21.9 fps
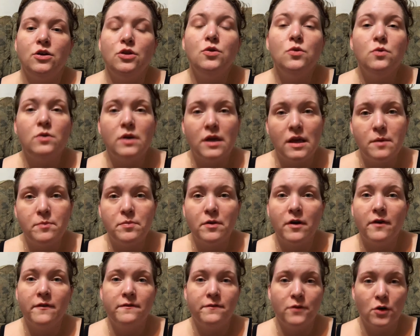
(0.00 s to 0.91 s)
you keep
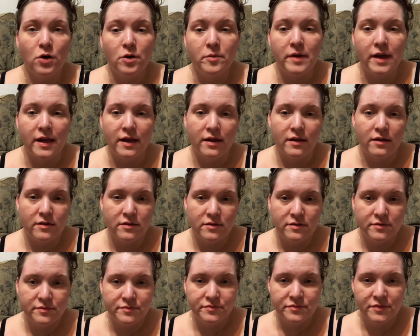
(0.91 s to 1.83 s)
affirming.
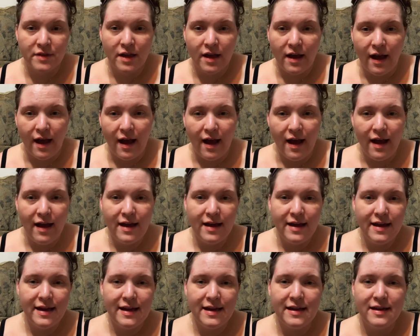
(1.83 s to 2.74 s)

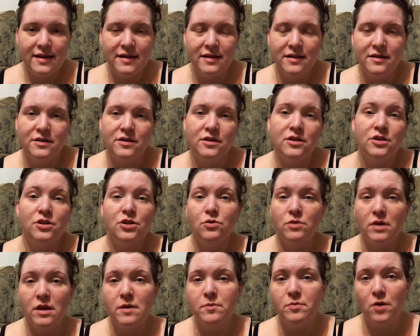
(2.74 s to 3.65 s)
Hi!
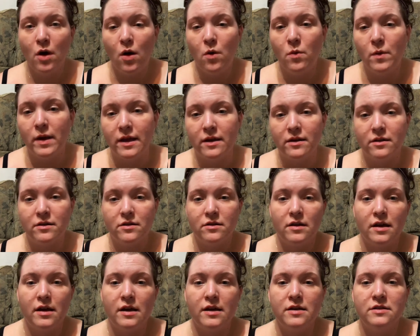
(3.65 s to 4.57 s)
You keep going.
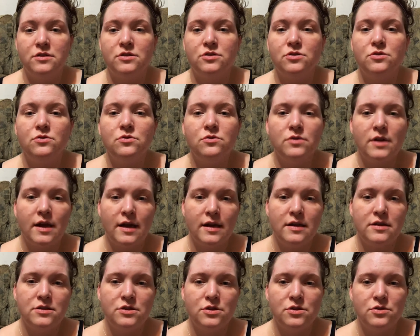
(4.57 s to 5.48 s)
As soon
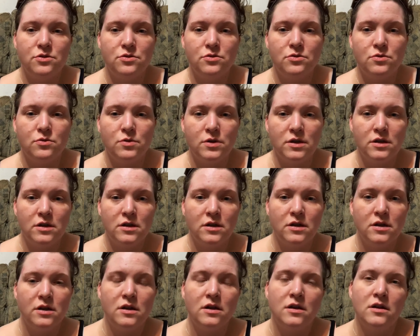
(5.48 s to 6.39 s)
as you
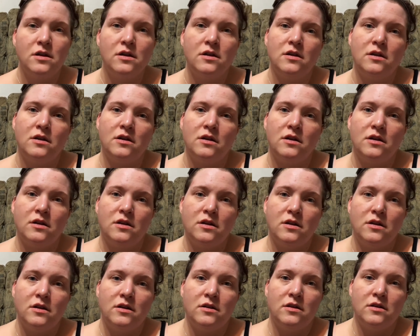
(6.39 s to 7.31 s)

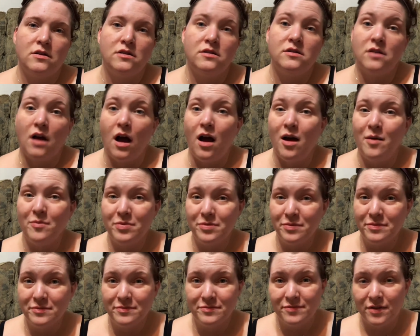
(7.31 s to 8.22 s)
stop
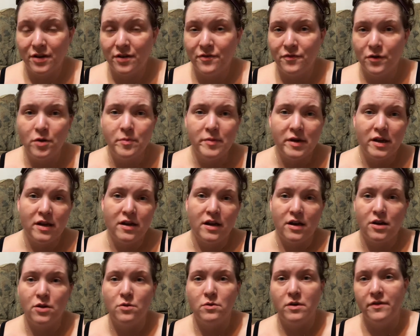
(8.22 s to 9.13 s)

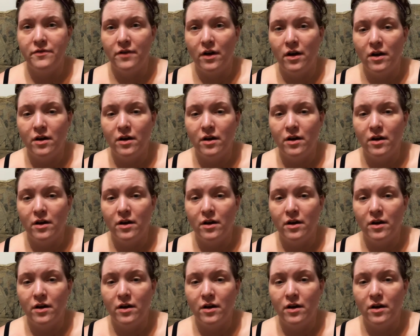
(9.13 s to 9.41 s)
affirming and you give